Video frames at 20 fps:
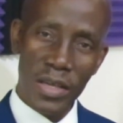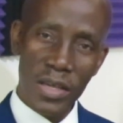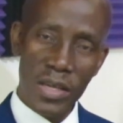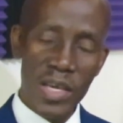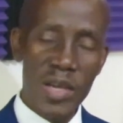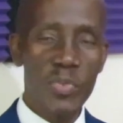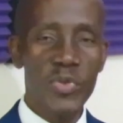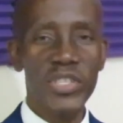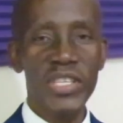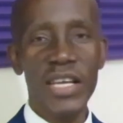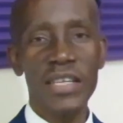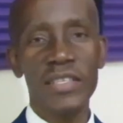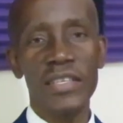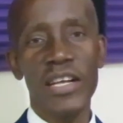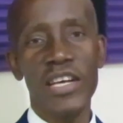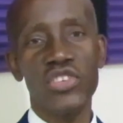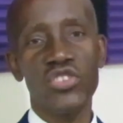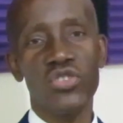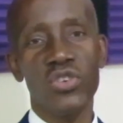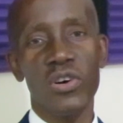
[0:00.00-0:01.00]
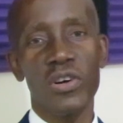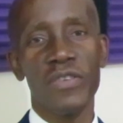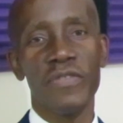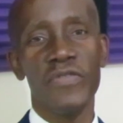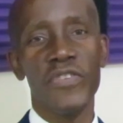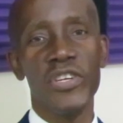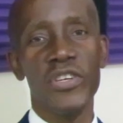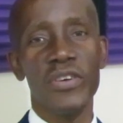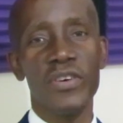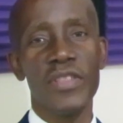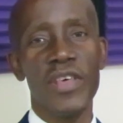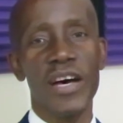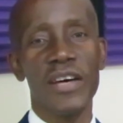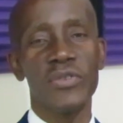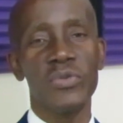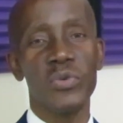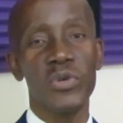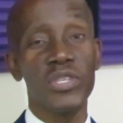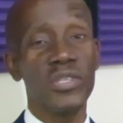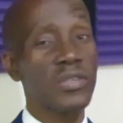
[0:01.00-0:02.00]
He presented a short video
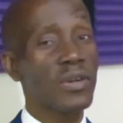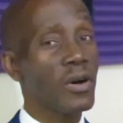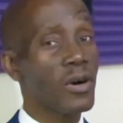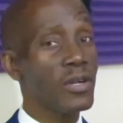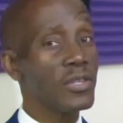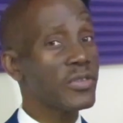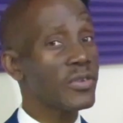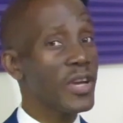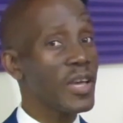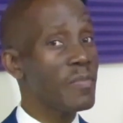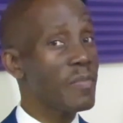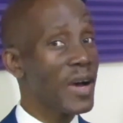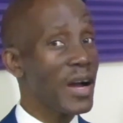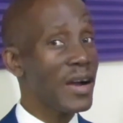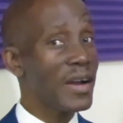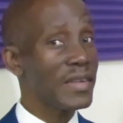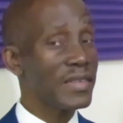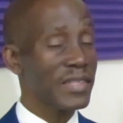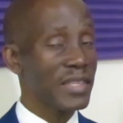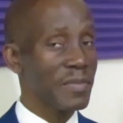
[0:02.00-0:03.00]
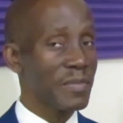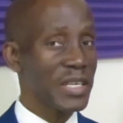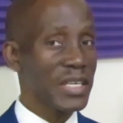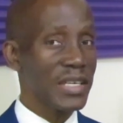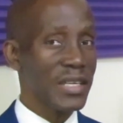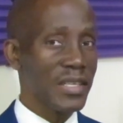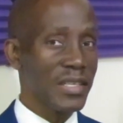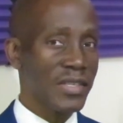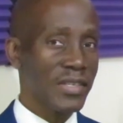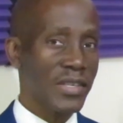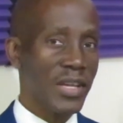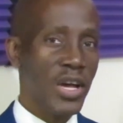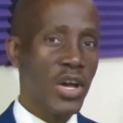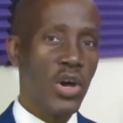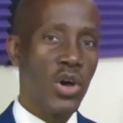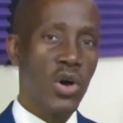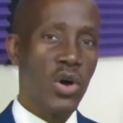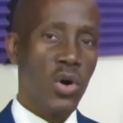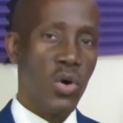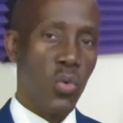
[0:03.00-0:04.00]
that was also embarrassing because
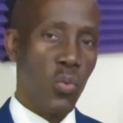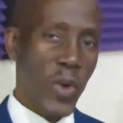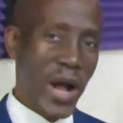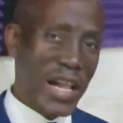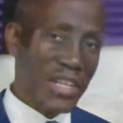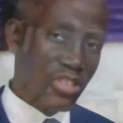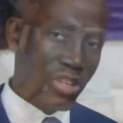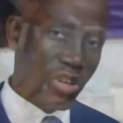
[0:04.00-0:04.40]
while